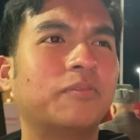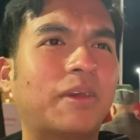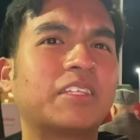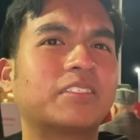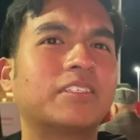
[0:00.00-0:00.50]

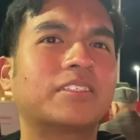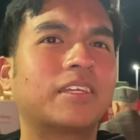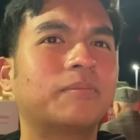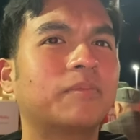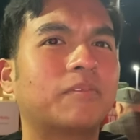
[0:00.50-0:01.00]
match this
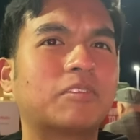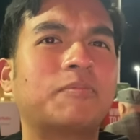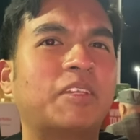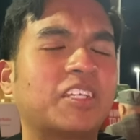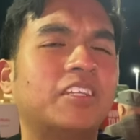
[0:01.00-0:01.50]
time. It was a
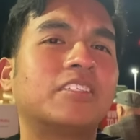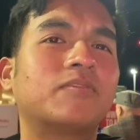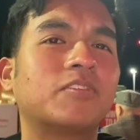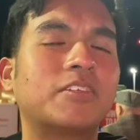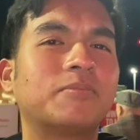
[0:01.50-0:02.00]
bit
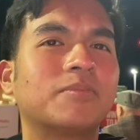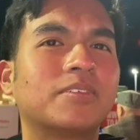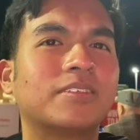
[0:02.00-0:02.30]
challenging for him.